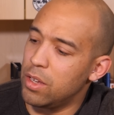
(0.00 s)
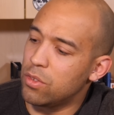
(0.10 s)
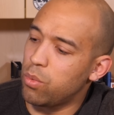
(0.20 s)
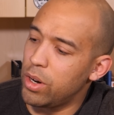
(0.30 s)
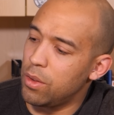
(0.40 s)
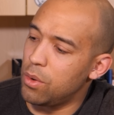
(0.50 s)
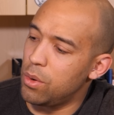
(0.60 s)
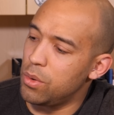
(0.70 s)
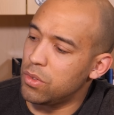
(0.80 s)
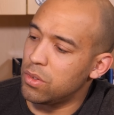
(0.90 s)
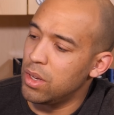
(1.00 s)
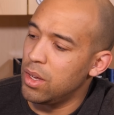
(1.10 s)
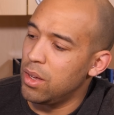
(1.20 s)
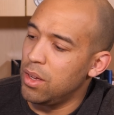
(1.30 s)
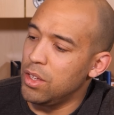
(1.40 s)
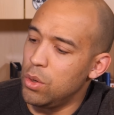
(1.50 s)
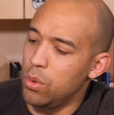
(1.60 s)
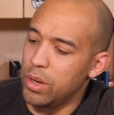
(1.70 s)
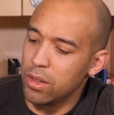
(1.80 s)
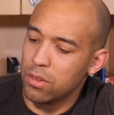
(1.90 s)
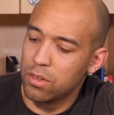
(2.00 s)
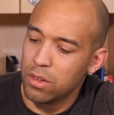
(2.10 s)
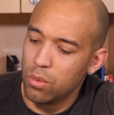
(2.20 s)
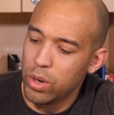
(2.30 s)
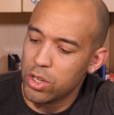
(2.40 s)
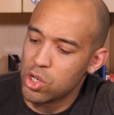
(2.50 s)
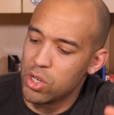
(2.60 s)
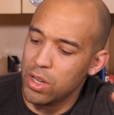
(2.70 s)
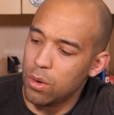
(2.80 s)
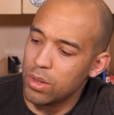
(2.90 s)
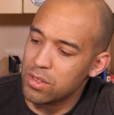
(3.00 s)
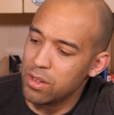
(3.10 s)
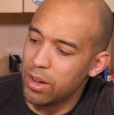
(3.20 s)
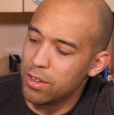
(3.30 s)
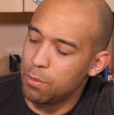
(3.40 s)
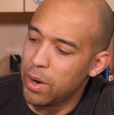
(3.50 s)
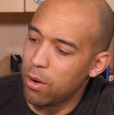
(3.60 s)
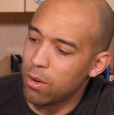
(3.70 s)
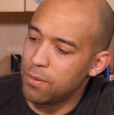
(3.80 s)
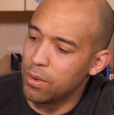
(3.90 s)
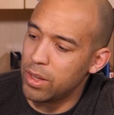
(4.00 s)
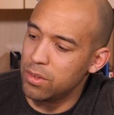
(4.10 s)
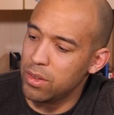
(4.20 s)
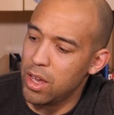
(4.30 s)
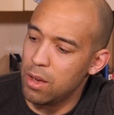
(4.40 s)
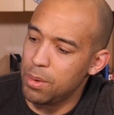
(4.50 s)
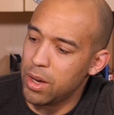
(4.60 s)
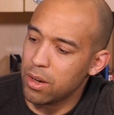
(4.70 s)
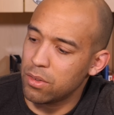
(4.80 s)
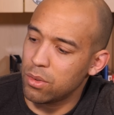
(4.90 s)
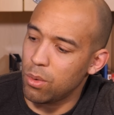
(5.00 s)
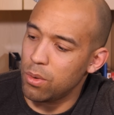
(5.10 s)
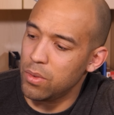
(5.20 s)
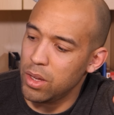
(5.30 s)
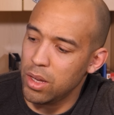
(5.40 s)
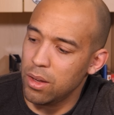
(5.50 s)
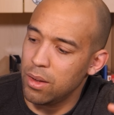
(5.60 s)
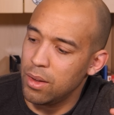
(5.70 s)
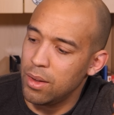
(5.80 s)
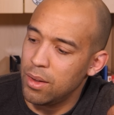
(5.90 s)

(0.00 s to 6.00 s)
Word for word: It's one of those units which, you know, it's not as powerful as the Apex or the